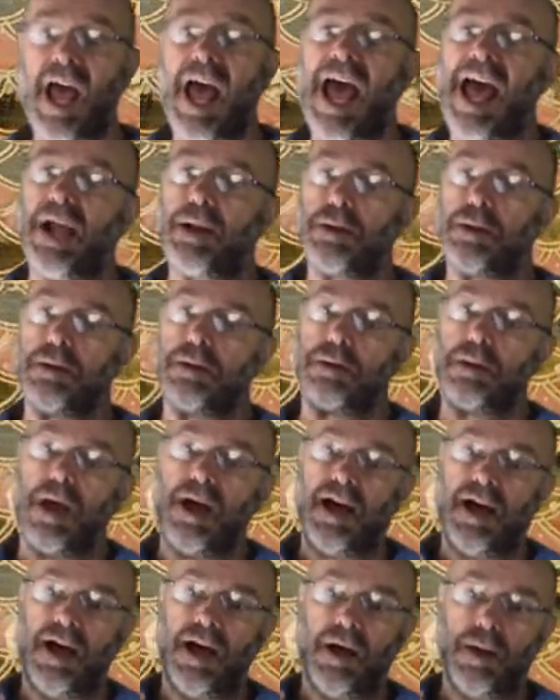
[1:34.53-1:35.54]
And
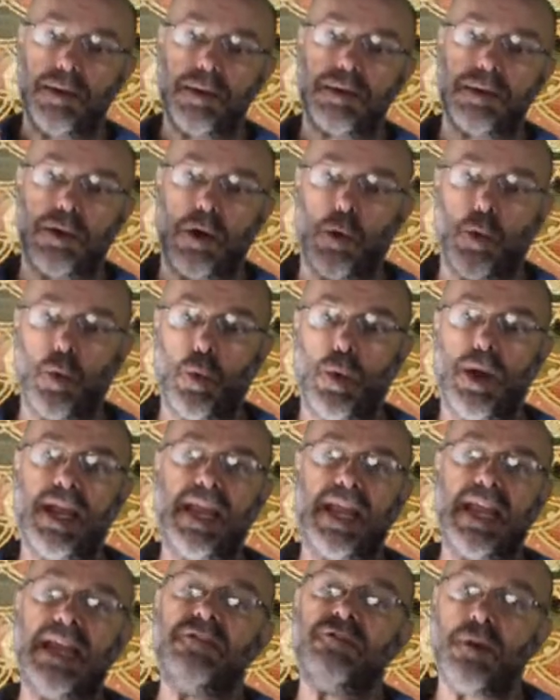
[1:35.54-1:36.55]
so
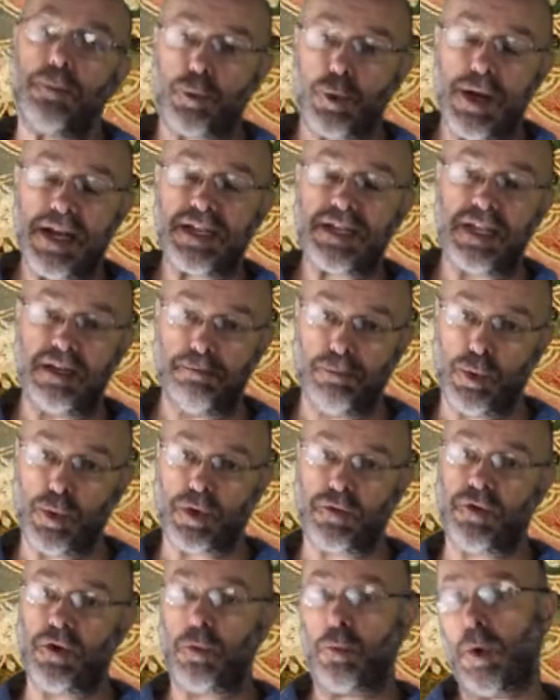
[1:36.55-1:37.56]
in the printed
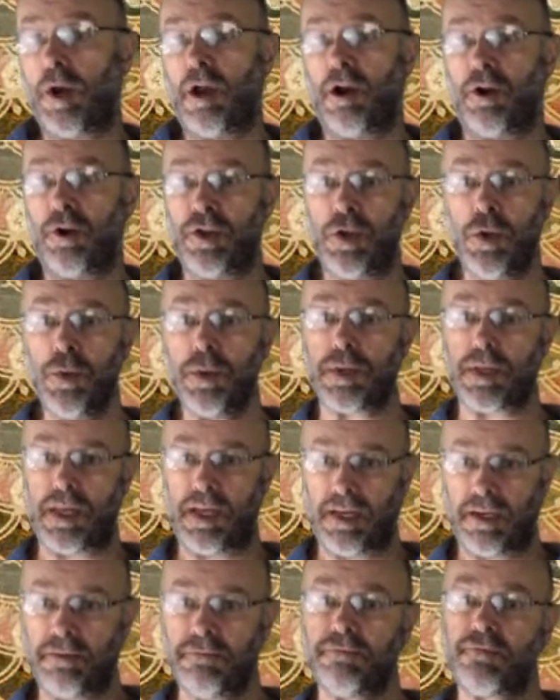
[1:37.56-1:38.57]
book that we are using,